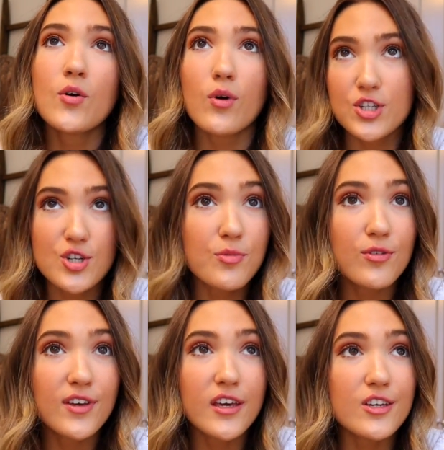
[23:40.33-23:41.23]
watch a
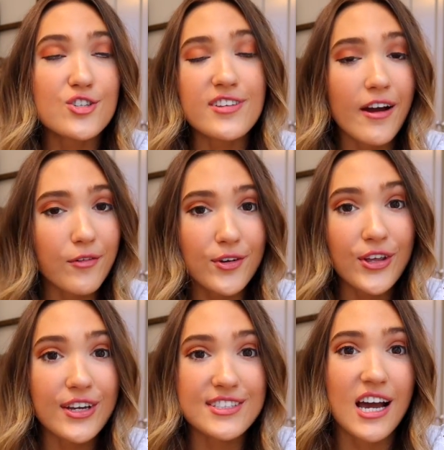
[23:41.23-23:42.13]
movie, just have a
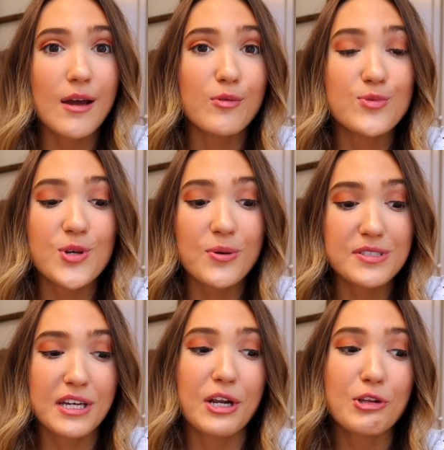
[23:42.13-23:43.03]
really good time. I'm so
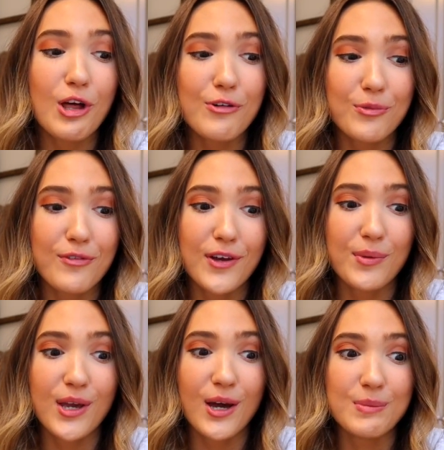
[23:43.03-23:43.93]
excited. I love when my
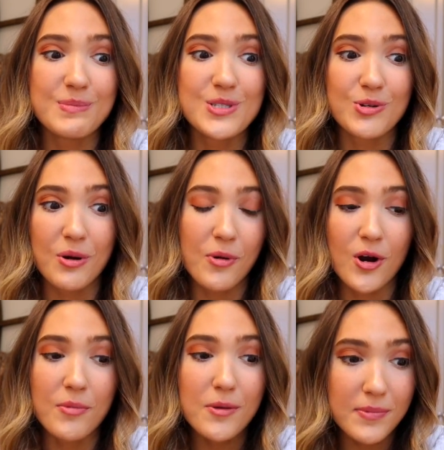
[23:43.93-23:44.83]
family comes to our
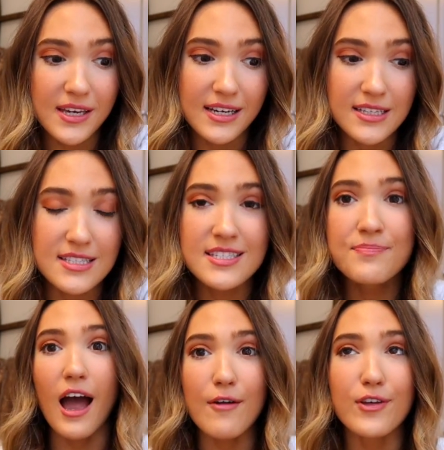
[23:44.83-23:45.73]
apartment because
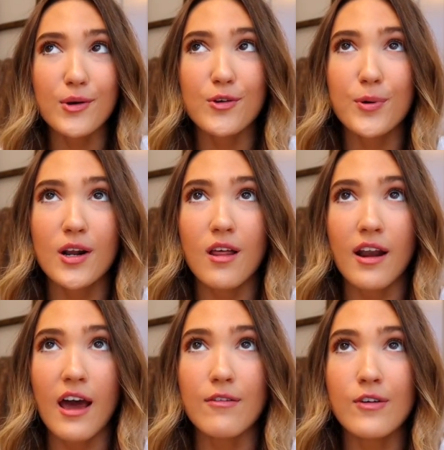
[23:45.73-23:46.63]
I feel like we put a
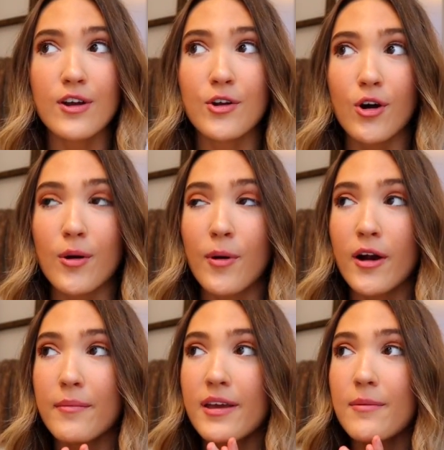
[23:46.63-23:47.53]
lot of effort into our
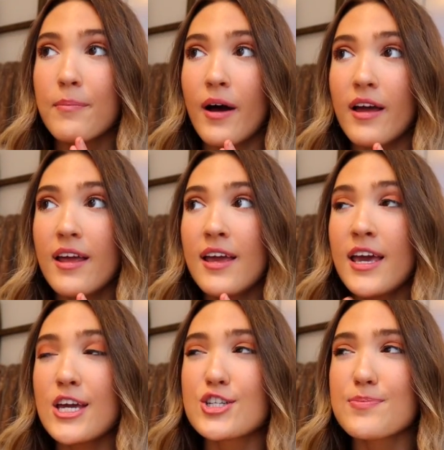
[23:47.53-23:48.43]
apartment, but
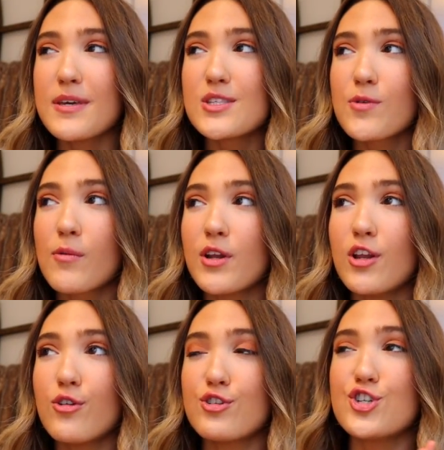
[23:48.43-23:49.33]
it just means more
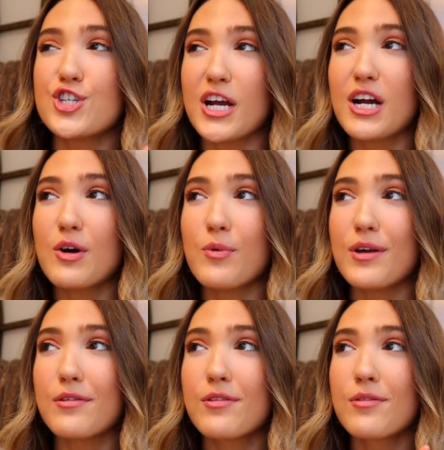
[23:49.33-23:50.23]
when you can share it
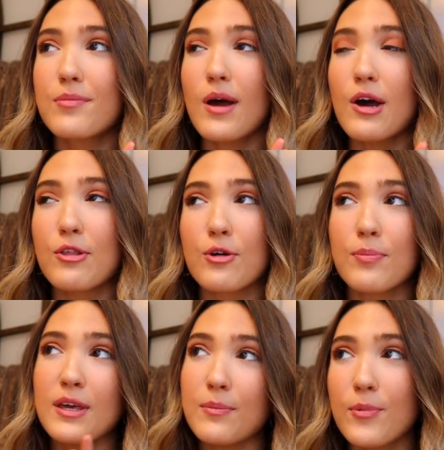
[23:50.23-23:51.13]
with other
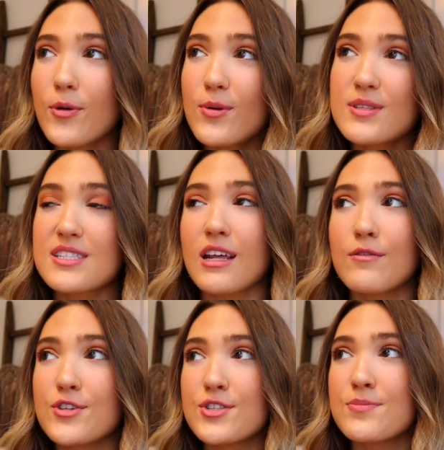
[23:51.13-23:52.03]
people
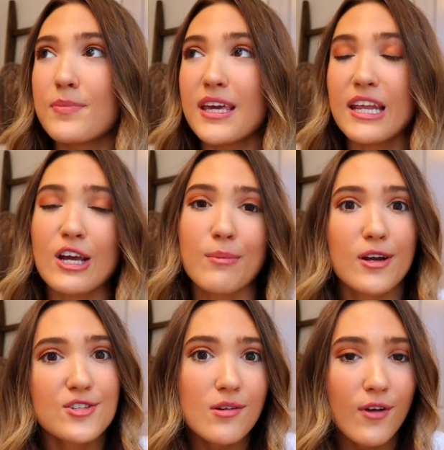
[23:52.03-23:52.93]
instead of just being here
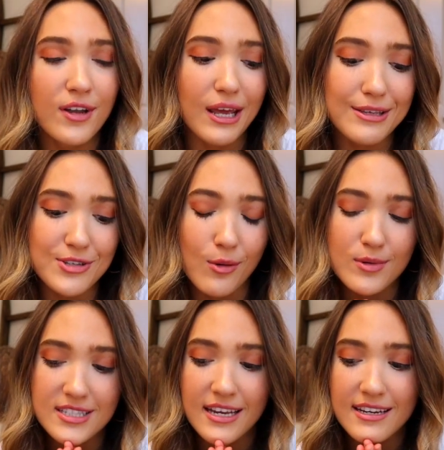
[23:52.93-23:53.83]
by yourself all day. So
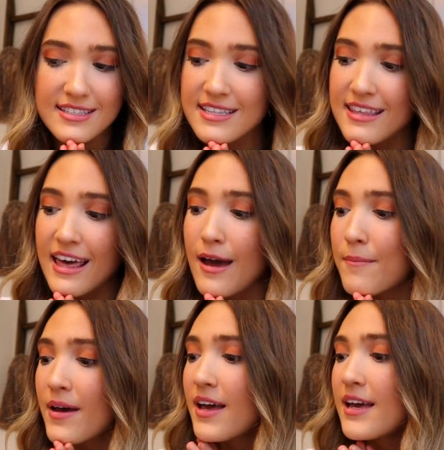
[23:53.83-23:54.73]
I'm excited to see
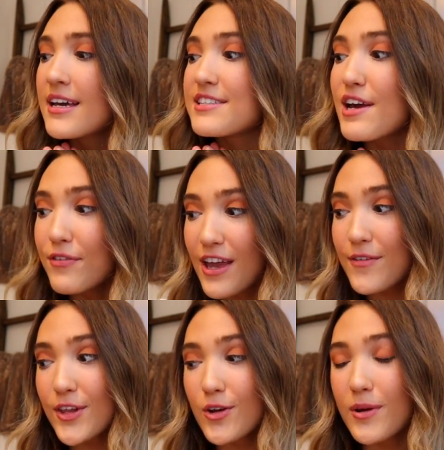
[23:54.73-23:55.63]
them. Definitely
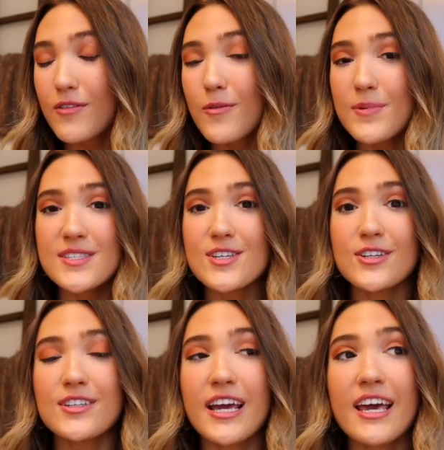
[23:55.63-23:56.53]
have a little bit of a
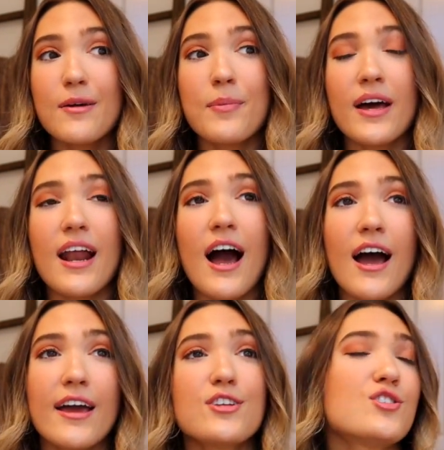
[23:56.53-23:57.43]
busier day, but
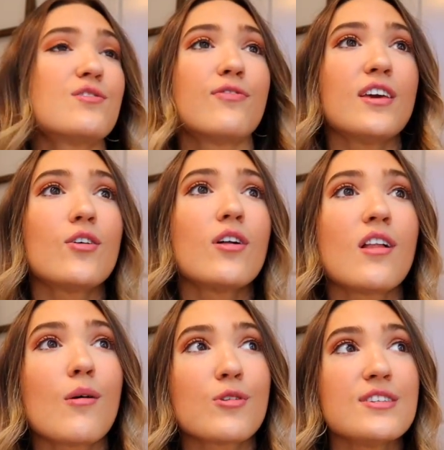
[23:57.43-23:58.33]
I just feel a
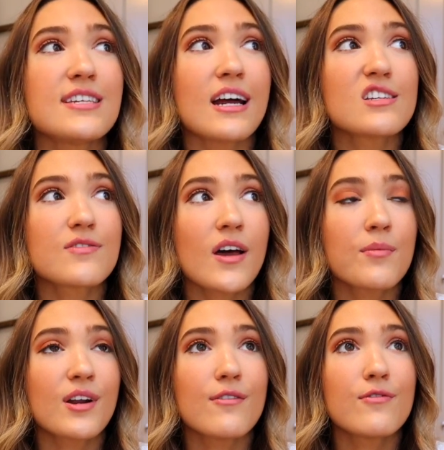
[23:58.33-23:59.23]
lot more
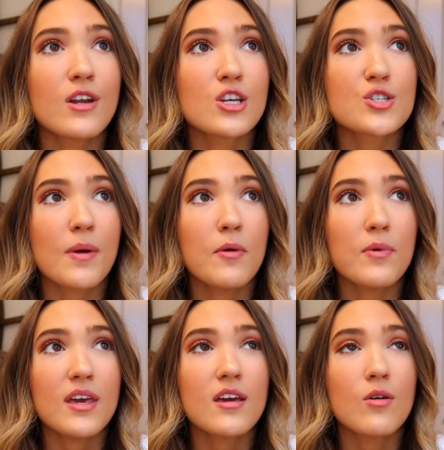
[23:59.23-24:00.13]
satisfied when I finish my
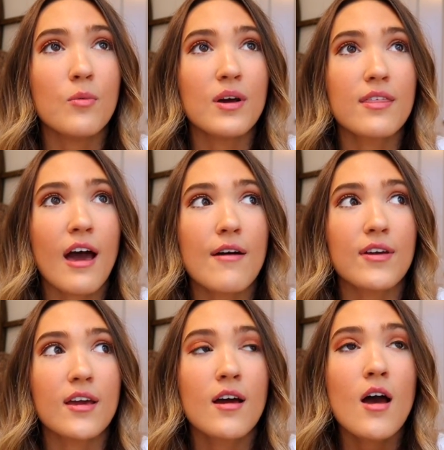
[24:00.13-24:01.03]
week with
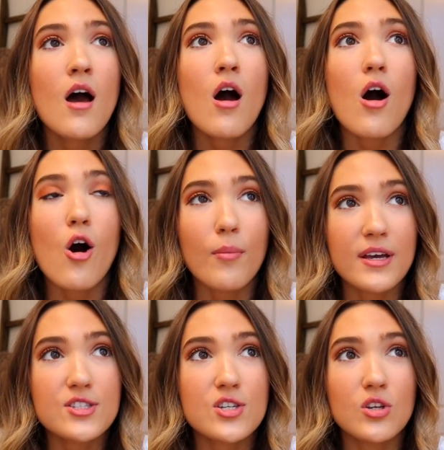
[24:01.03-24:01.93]
having all
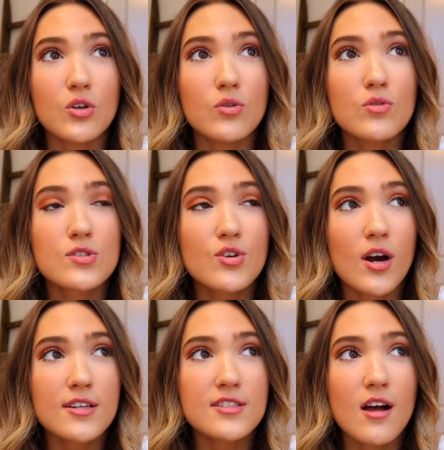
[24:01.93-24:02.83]
my to-dos
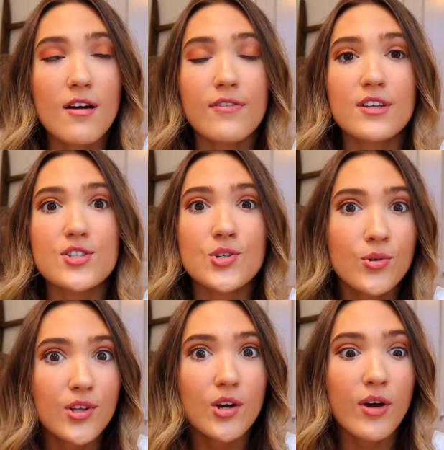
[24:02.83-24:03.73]
crossed off, and it's
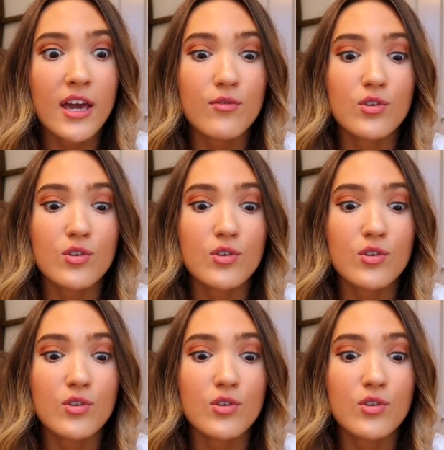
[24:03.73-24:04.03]
totally okay